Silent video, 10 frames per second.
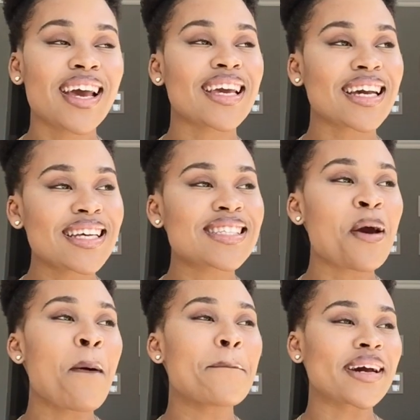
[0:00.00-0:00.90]
Chris
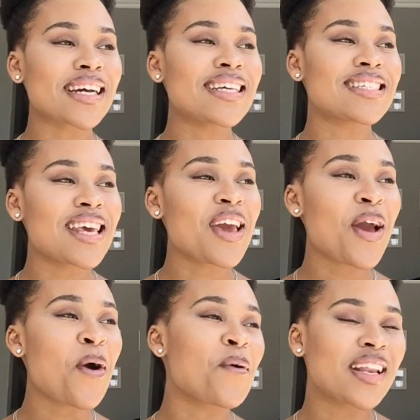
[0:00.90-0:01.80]
Breezy.
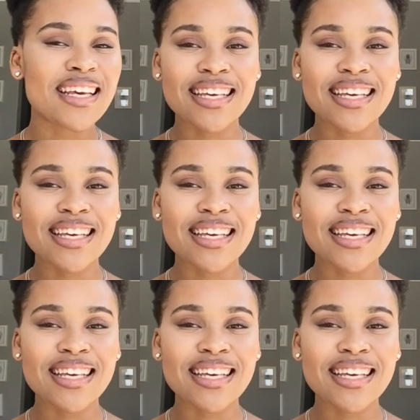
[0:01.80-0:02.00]
Wally